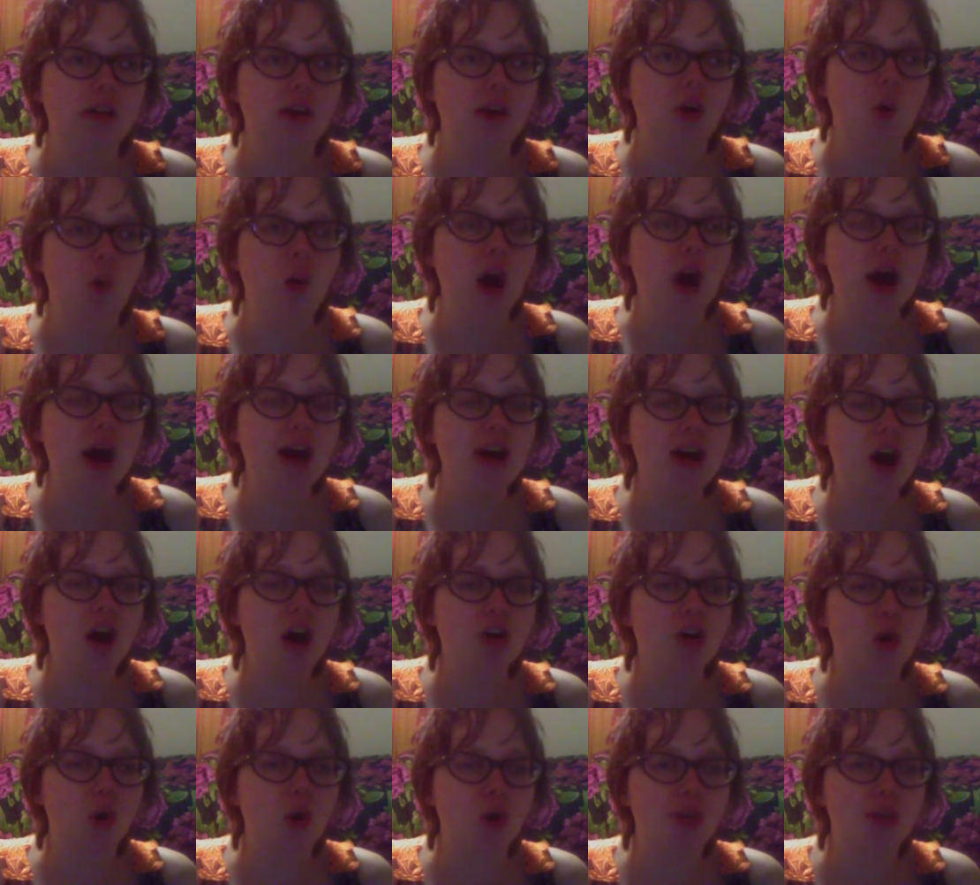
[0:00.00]
why
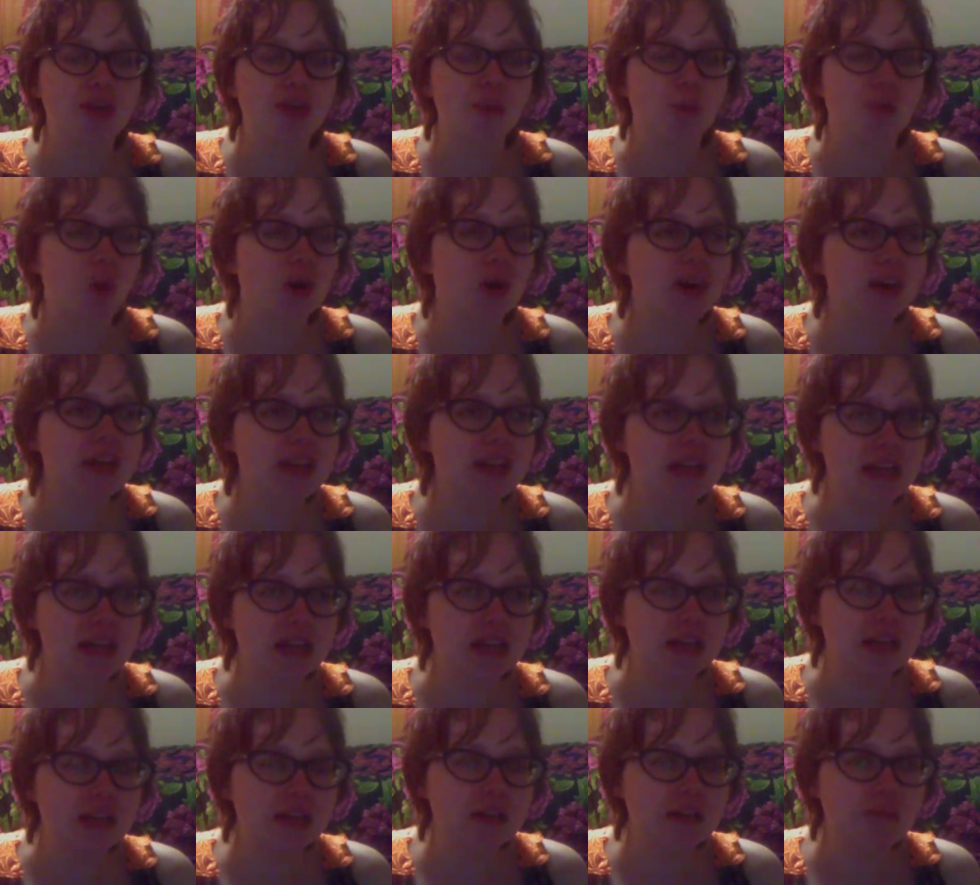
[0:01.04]
on earth bring it
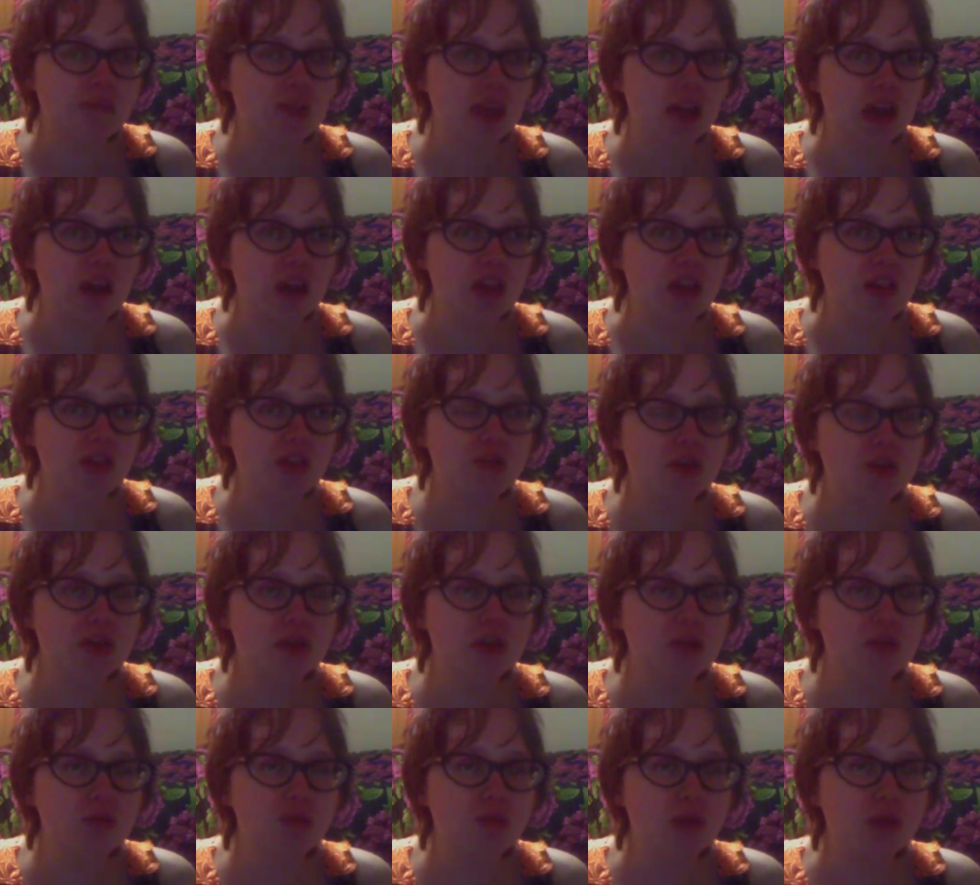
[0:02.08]
in? This
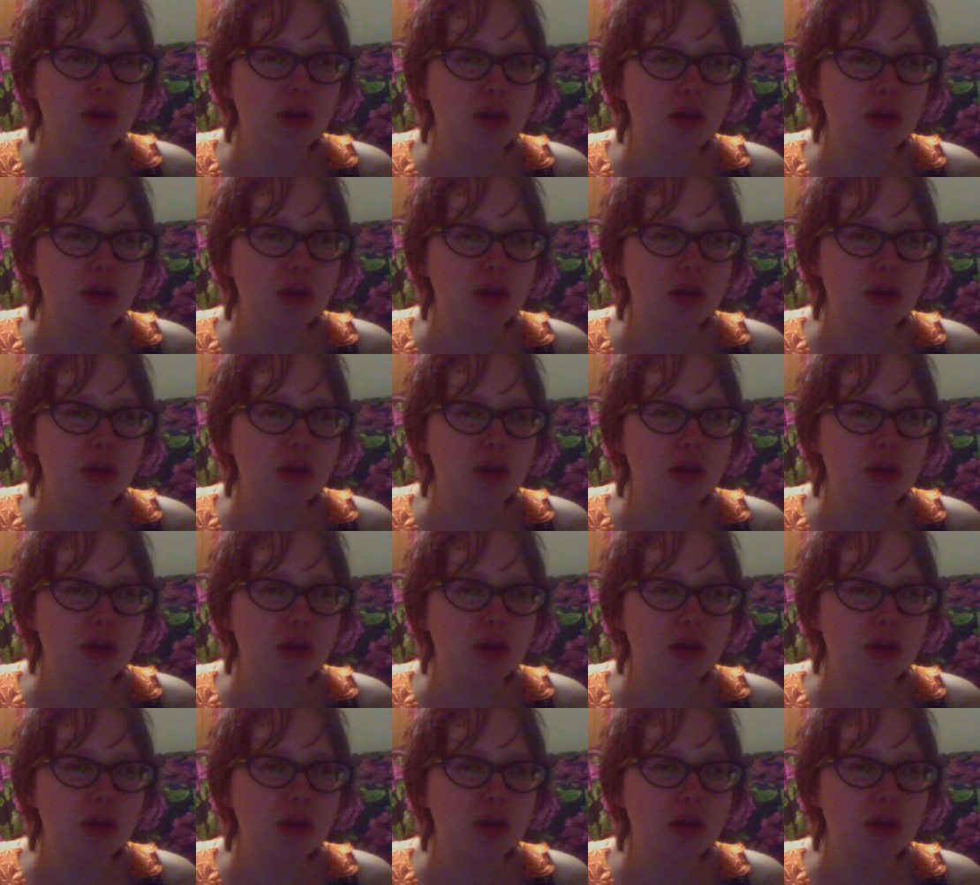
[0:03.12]
is